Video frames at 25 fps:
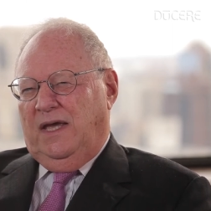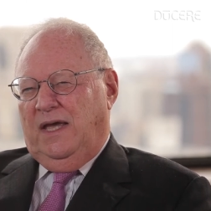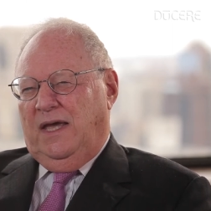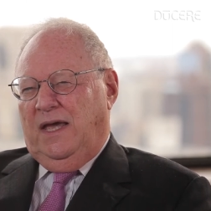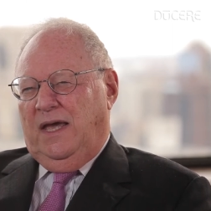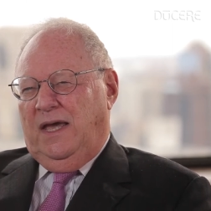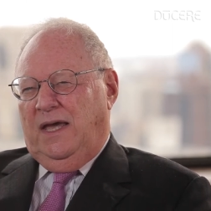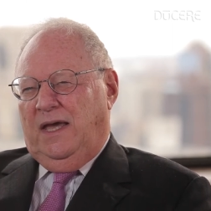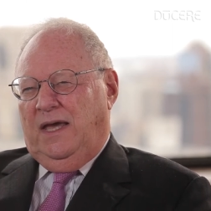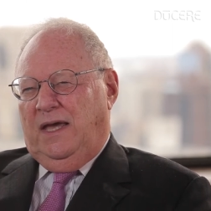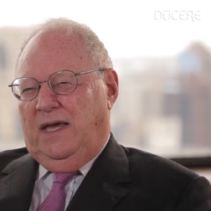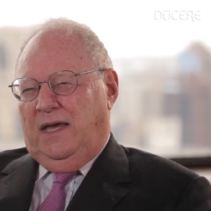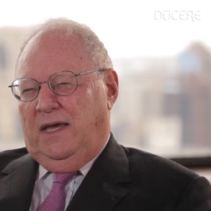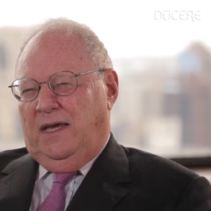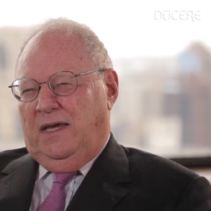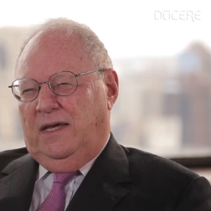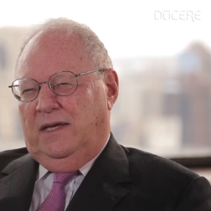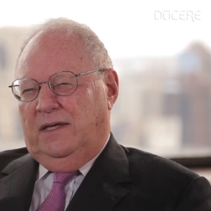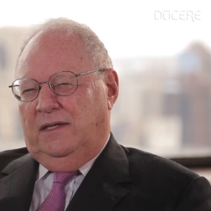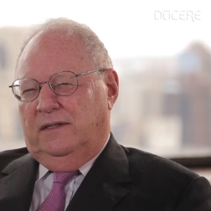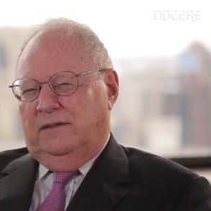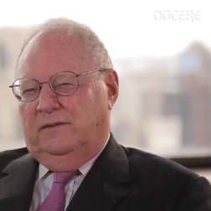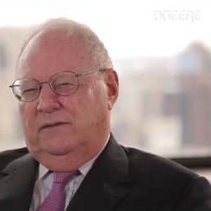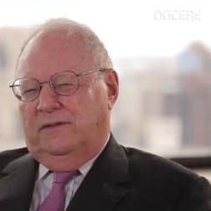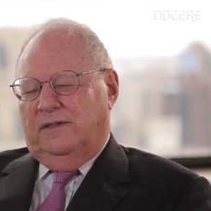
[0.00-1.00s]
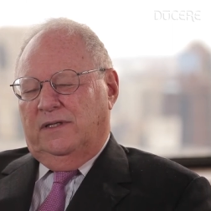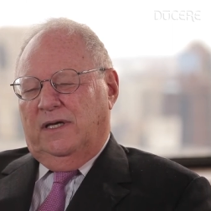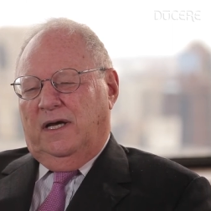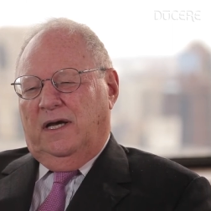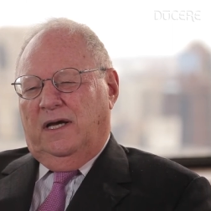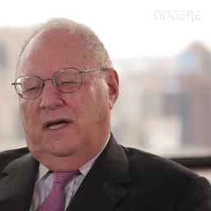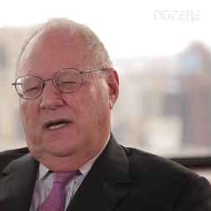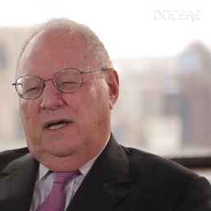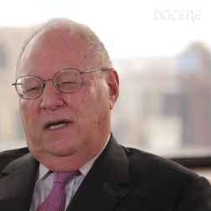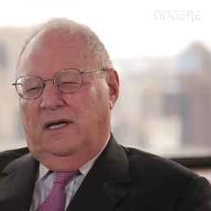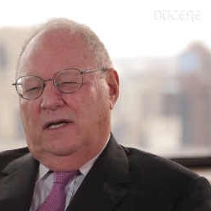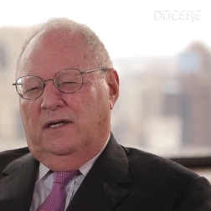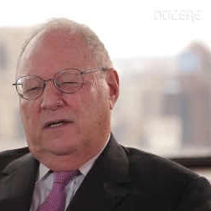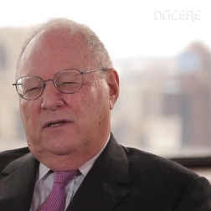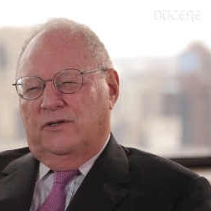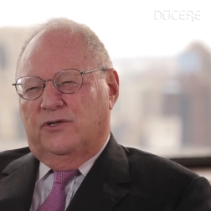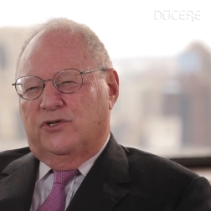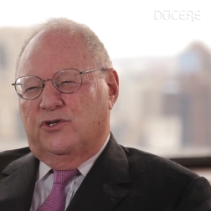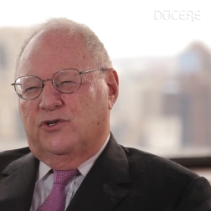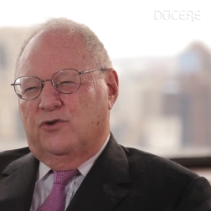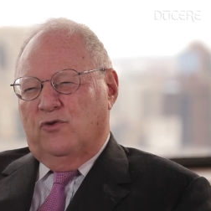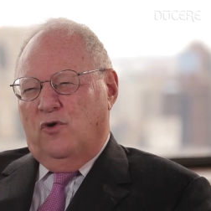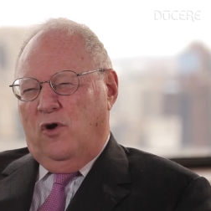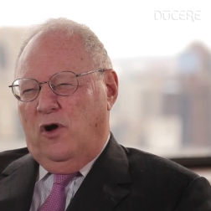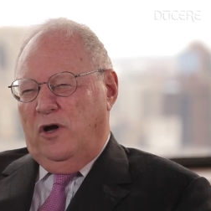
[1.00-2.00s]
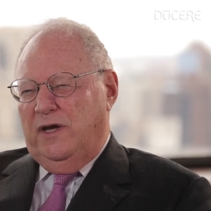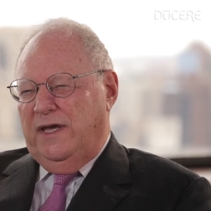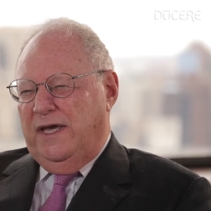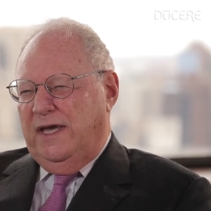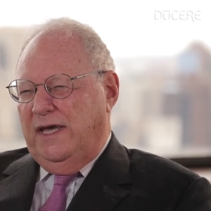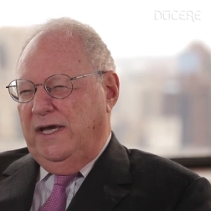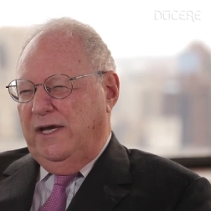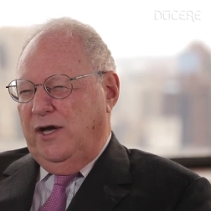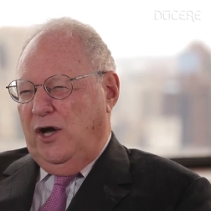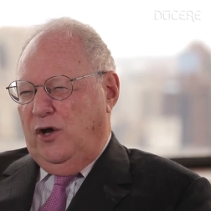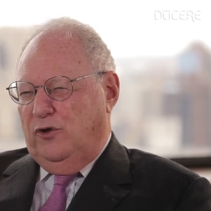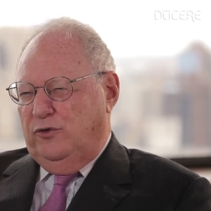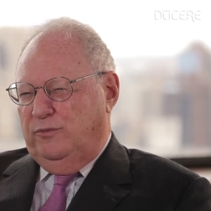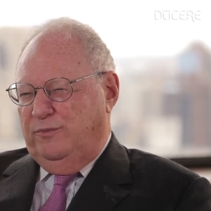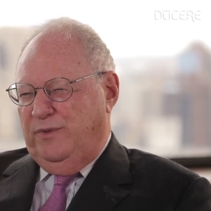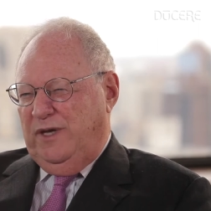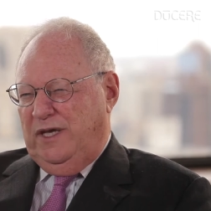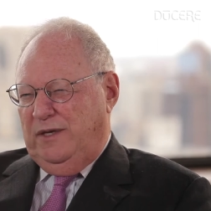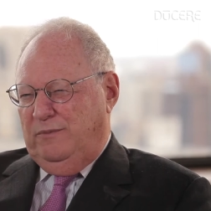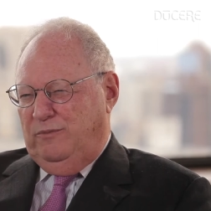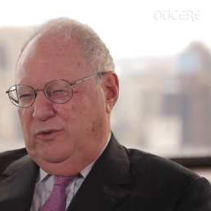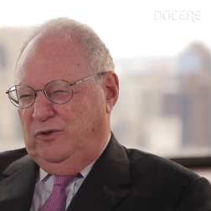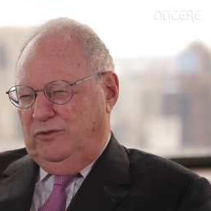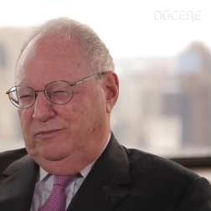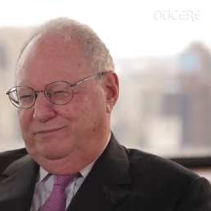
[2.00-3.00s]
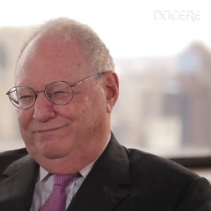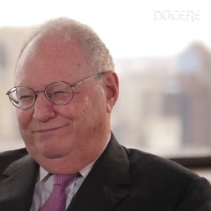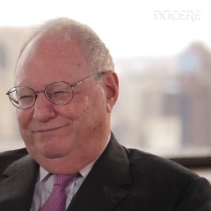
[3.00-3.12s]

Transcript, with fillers: And uh, strong egoed people